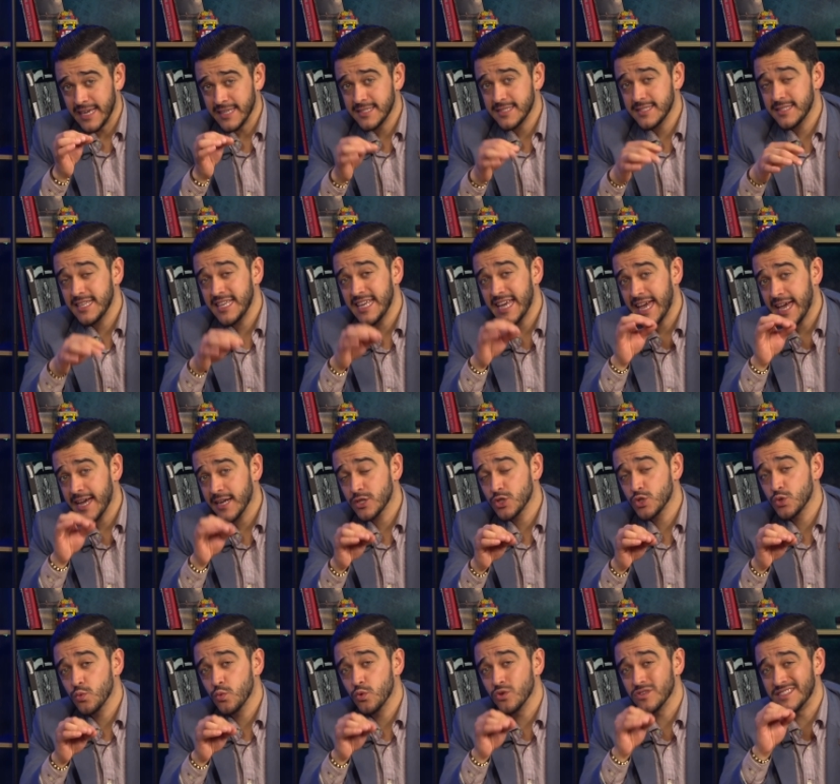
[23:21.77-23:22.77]
That's the
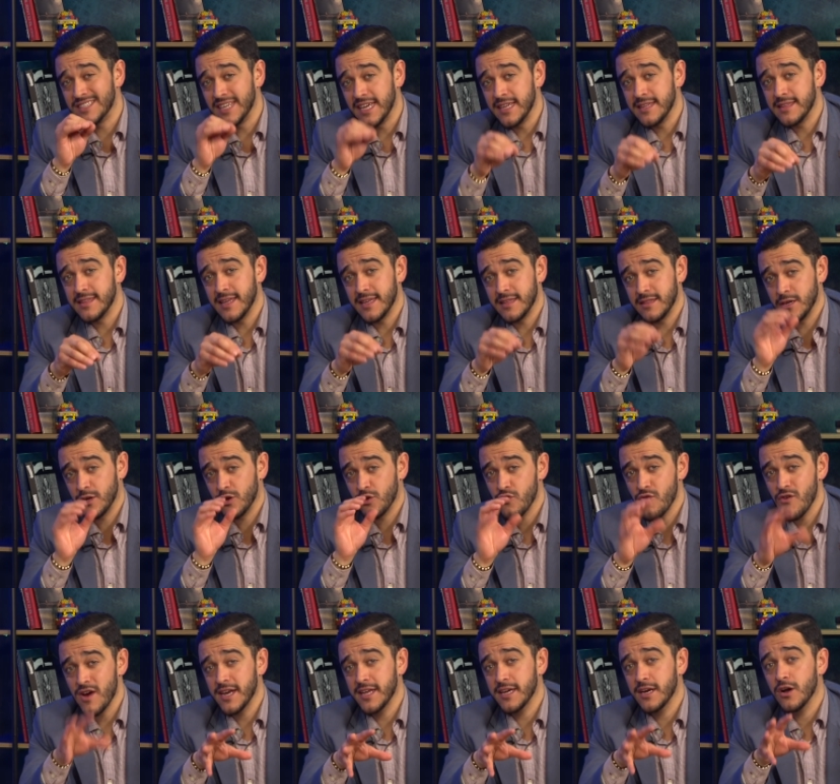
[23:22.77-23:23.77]
actual date that the
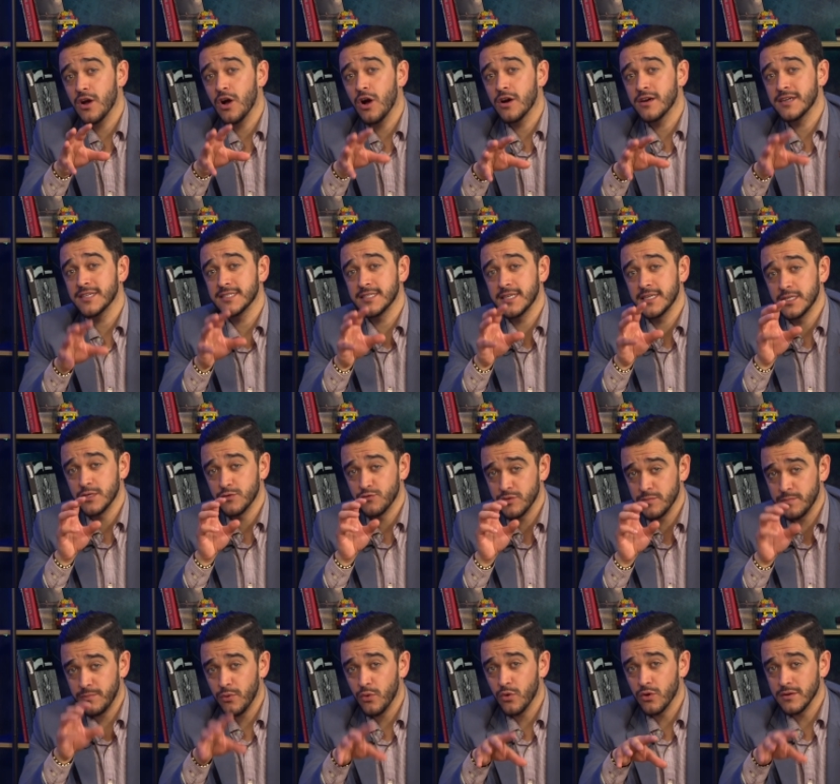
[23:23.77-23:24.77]
credit card is going to
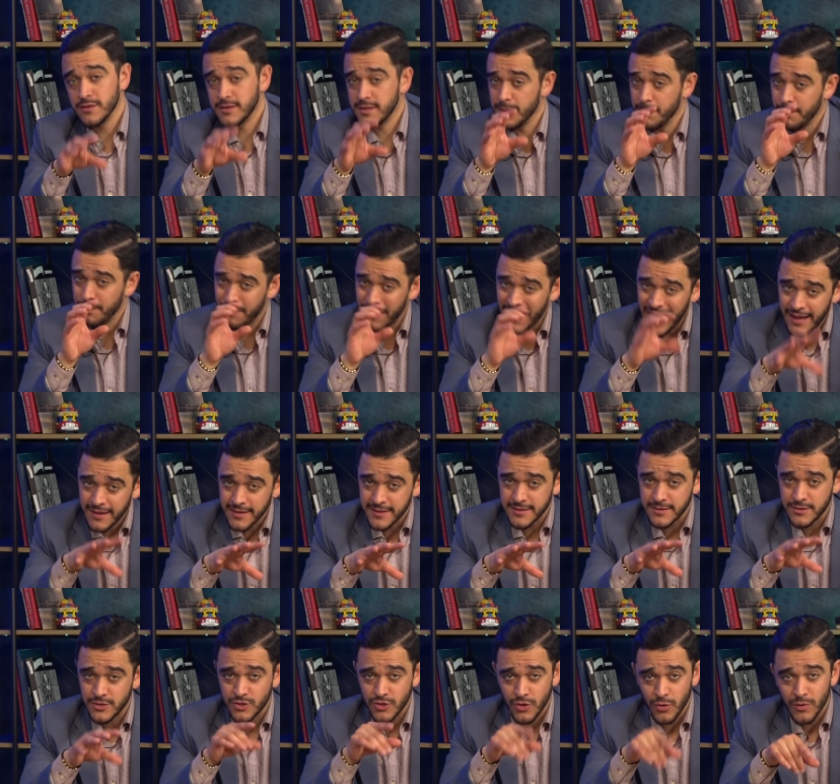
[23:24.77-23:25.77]
report the
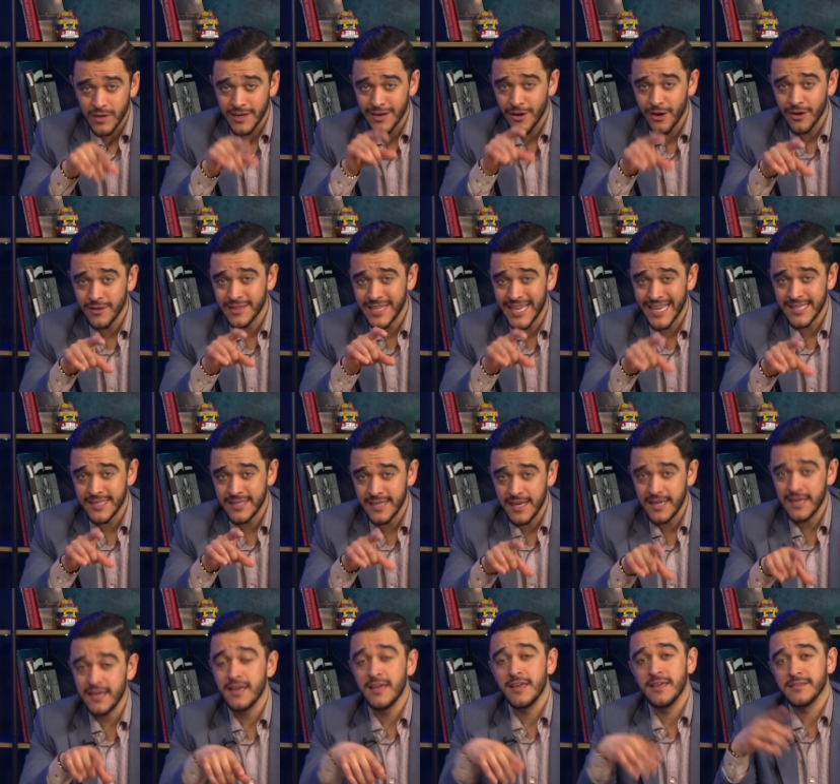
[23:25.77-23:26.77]
balance showing on that
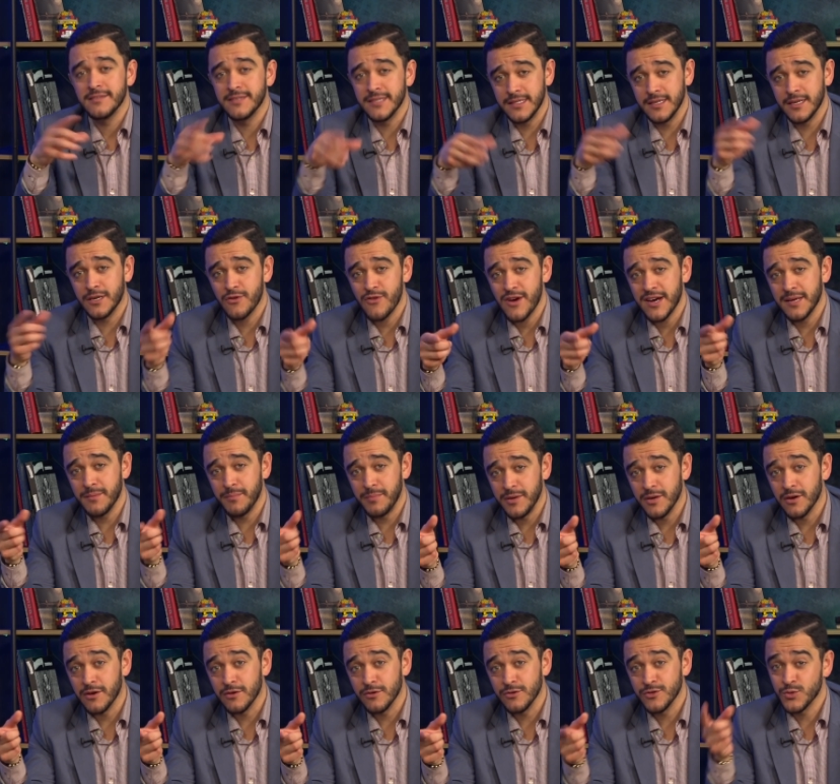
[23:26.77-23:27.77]
date to the credit
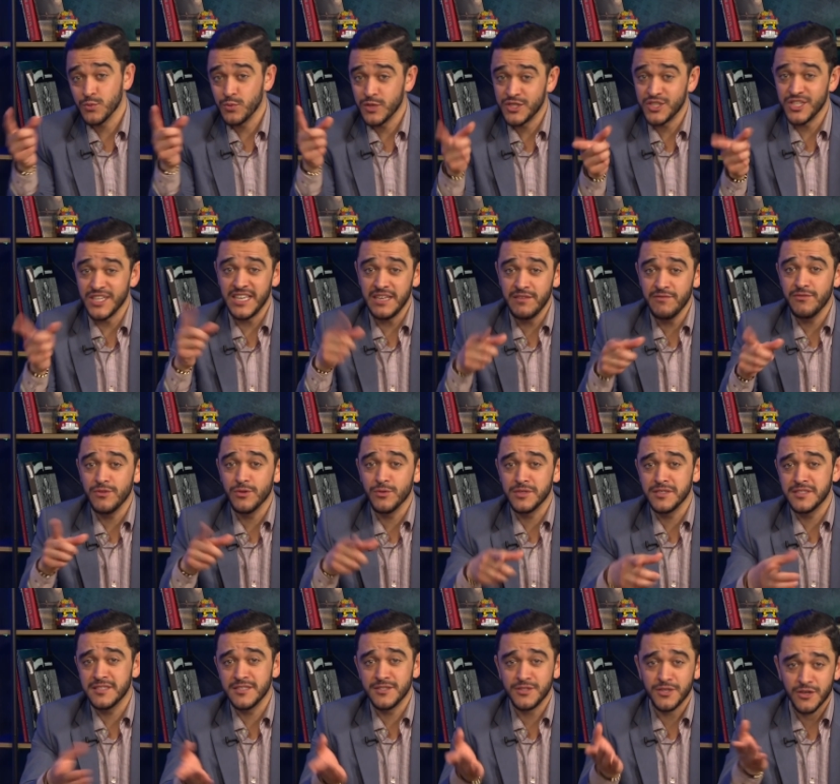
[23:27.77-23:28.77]
bureaus, which
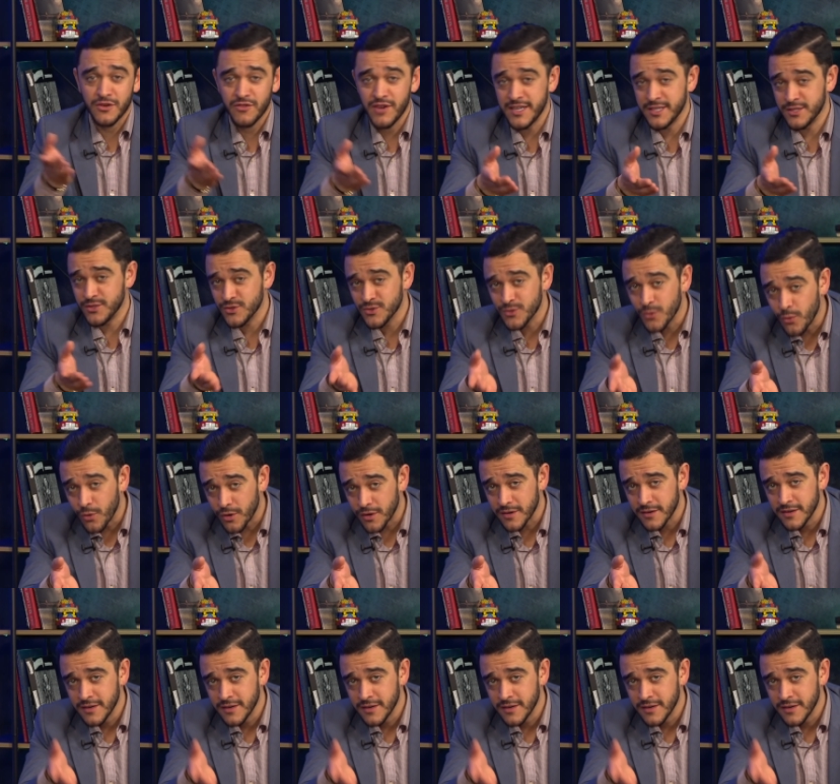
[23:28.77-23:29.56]
influences your credit score.